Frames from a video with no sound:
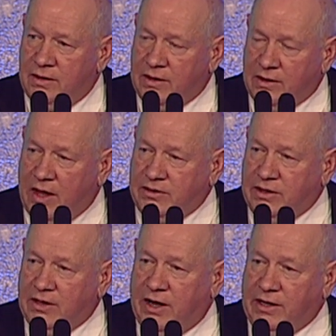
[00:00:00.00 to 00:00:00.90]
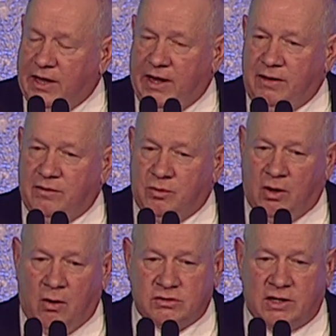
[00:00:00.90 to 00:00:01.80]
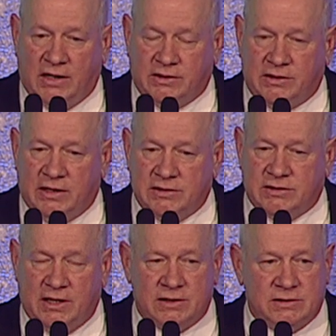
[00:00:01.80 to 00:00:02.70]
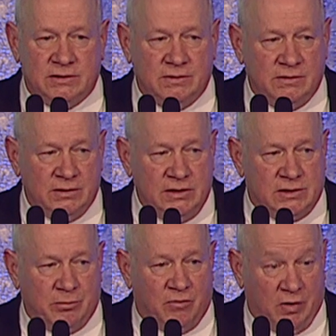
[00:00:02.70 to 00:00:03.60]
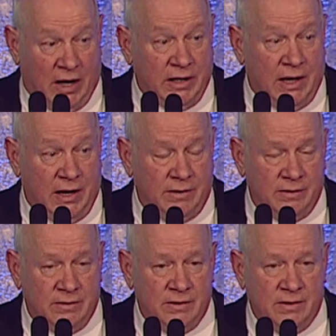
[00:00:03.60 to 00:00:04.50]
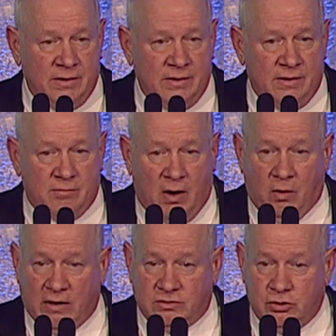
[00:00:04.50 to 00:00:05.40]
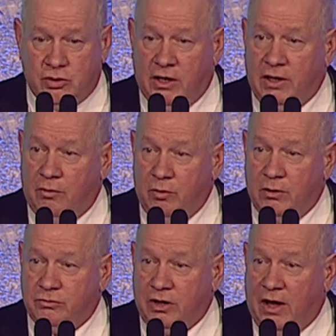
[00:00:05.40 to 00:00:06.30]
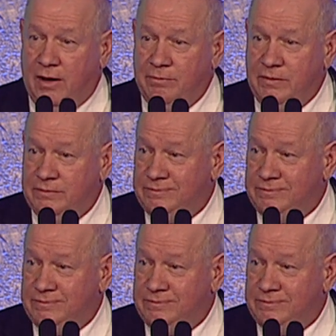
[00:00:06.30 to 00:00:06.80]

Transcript: In 1998, when hogs got to 10 cents, December of 98, my wife said, you got to get a real job.